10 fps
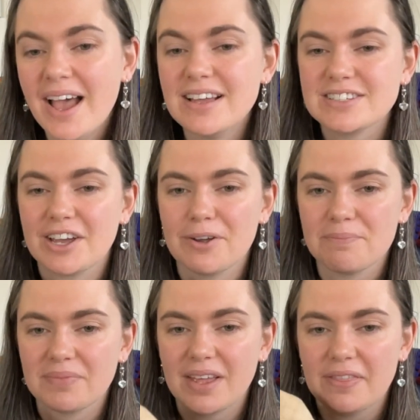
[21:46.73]
So
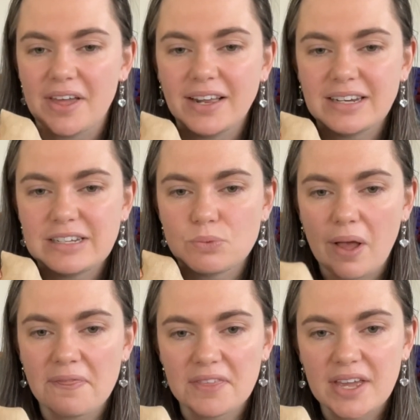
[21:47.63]
that is
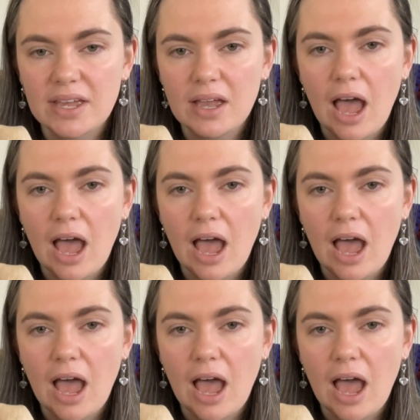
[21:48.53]
one thing.